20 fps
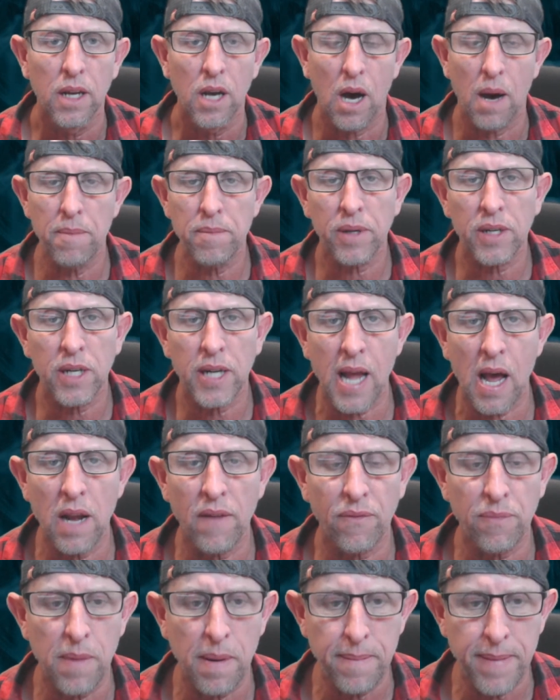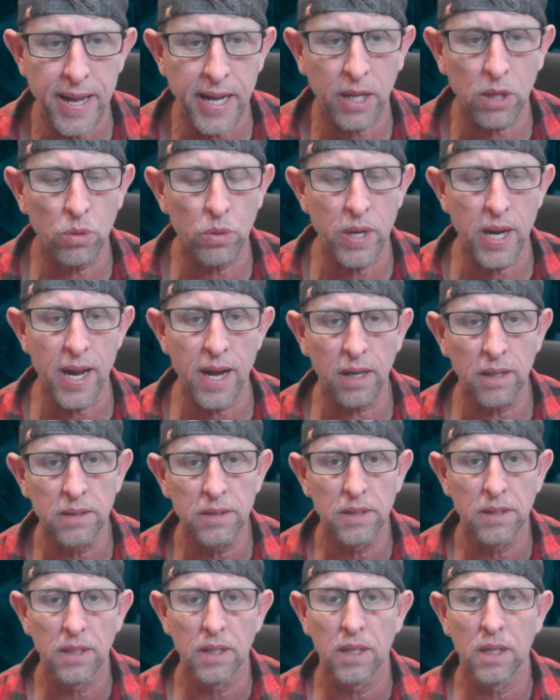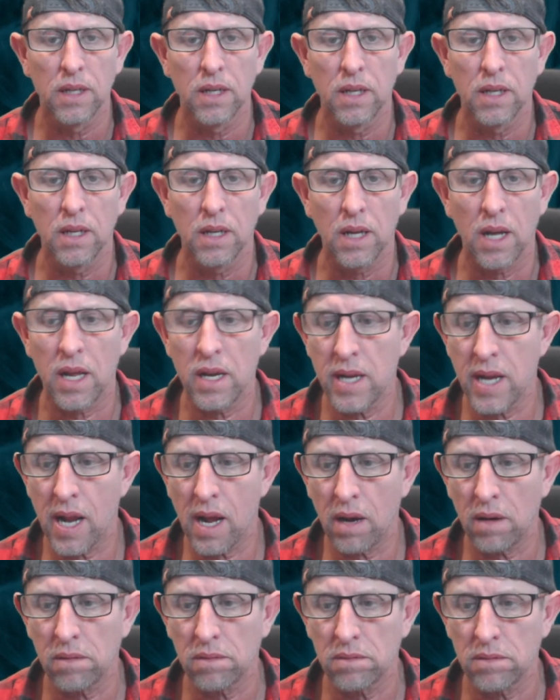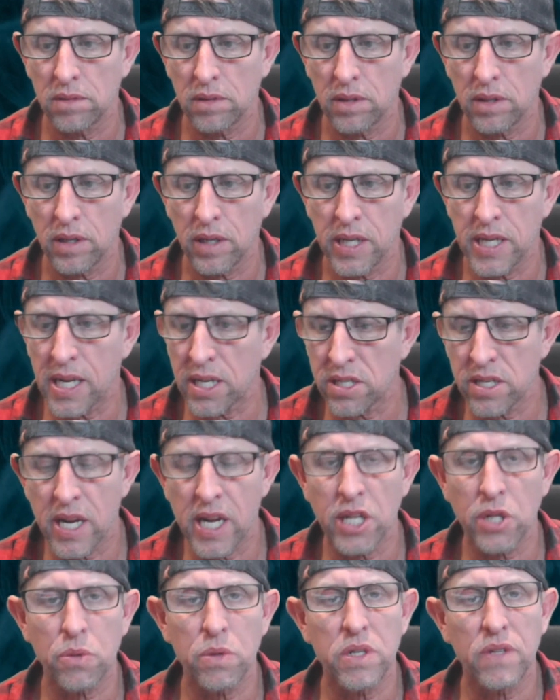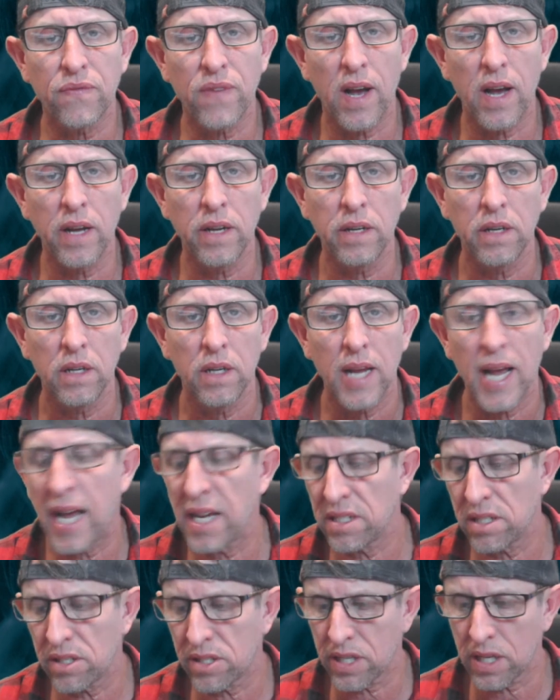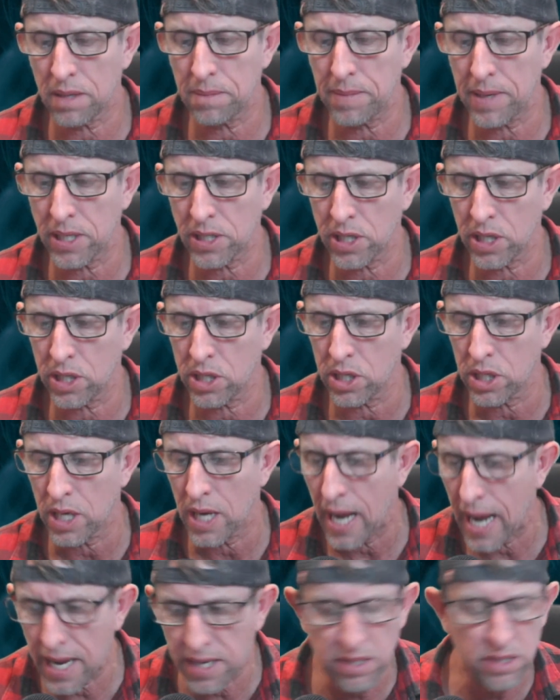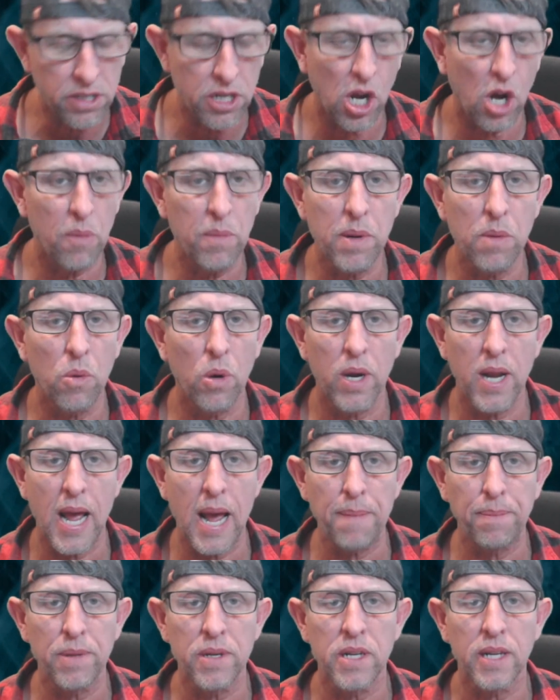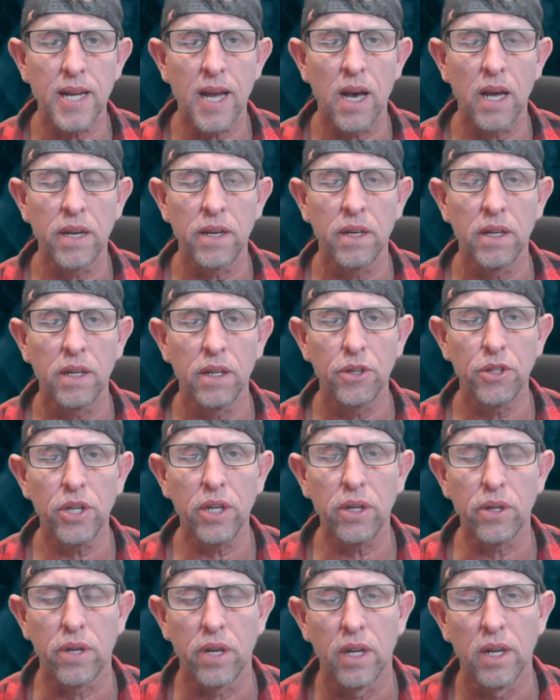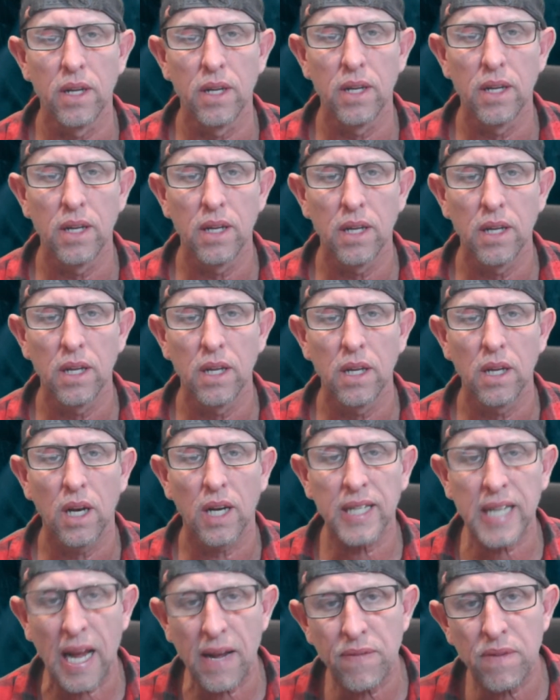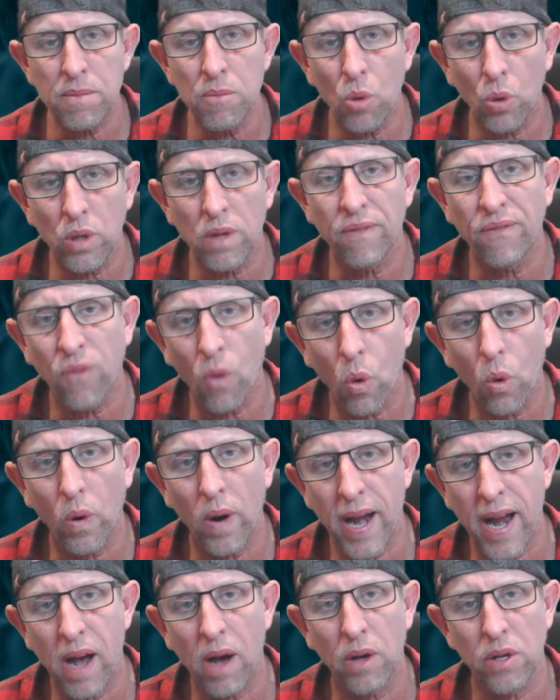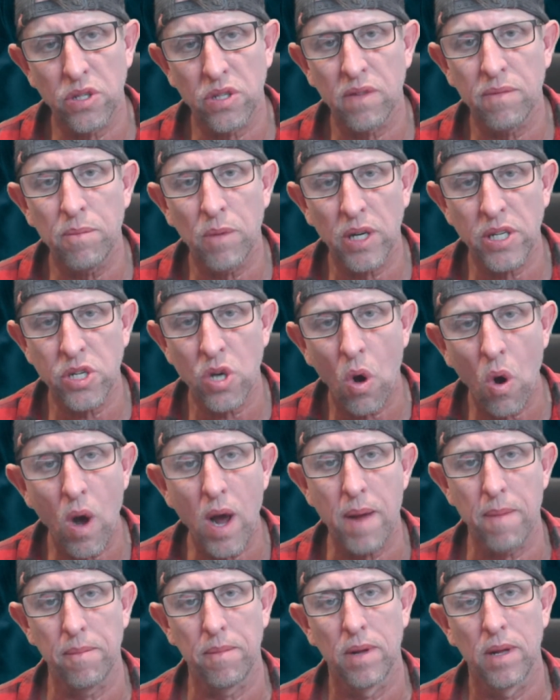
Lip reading: I'm going in for my medical now. And now he doesn't answer his phone, hasn't sent a message, hasn't told me what happened. You're going, dude, I gave you more than 4 hours of my time.